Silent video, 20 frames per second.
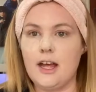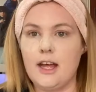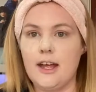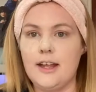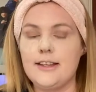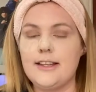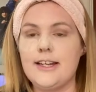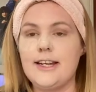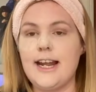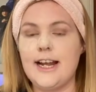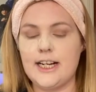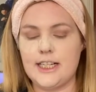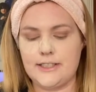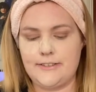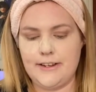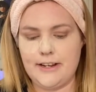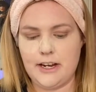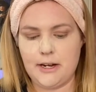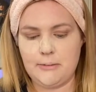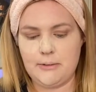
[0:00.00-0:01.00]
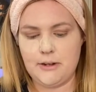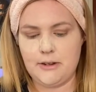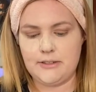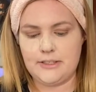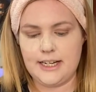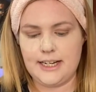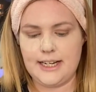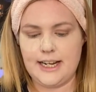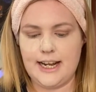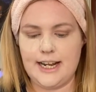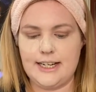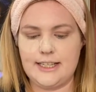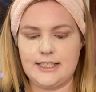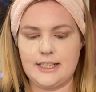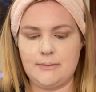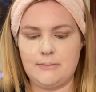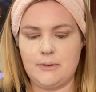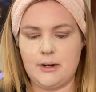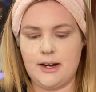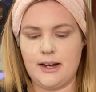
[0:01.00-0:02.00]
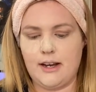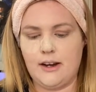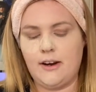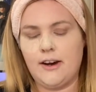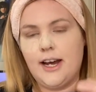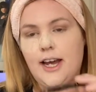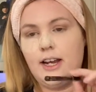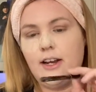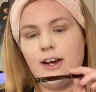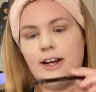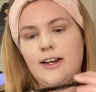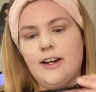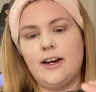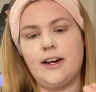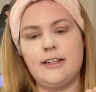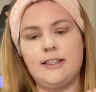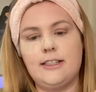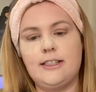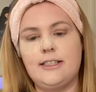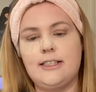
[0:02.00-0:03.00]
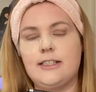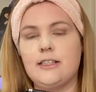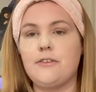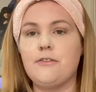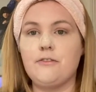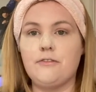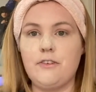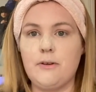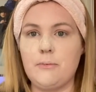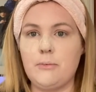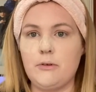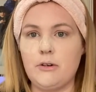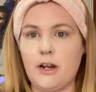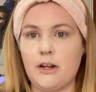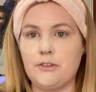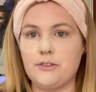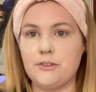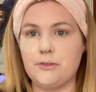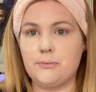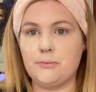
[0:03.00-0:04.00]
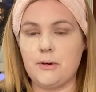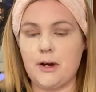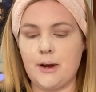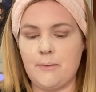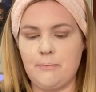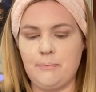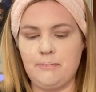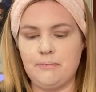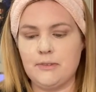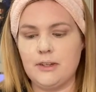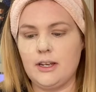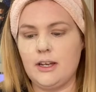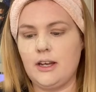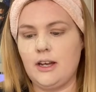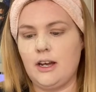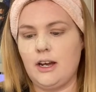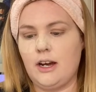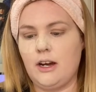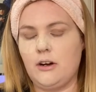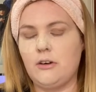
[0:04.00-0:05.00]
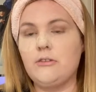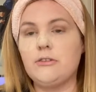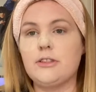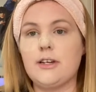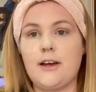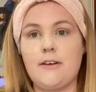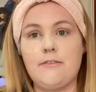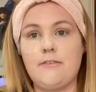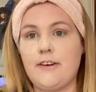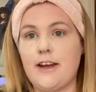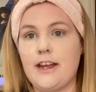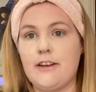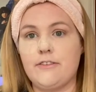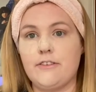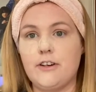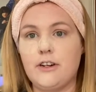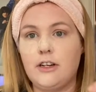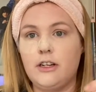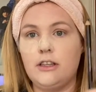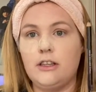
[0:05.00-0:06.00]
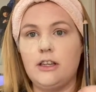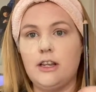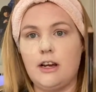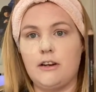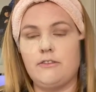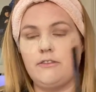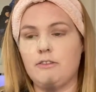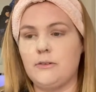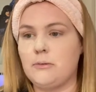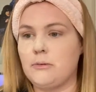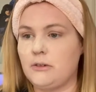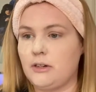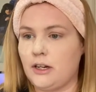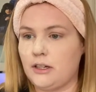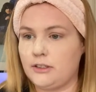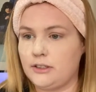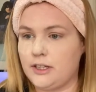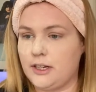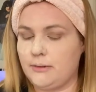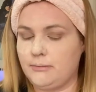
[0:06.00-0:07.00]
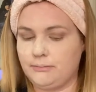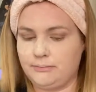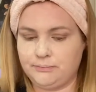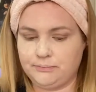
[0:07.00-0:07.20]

The next thing I'm using is my eyeliner. This is a Rimmel London one. All-time favourite, love Rimmel London.